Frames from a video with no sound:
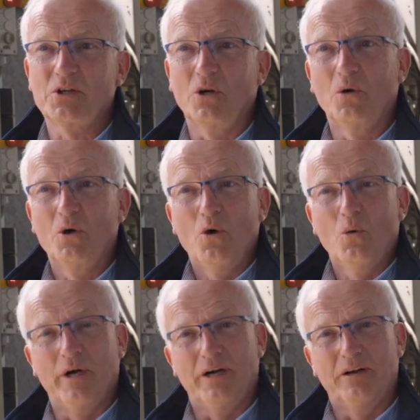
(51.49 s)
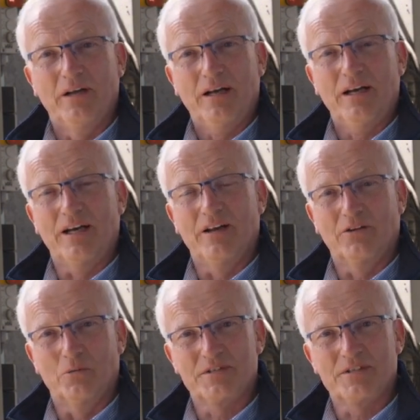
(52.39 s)
ago where
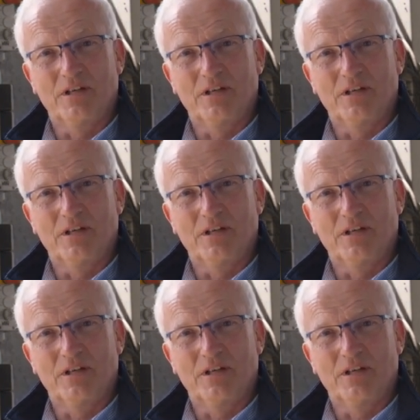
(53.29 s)
there was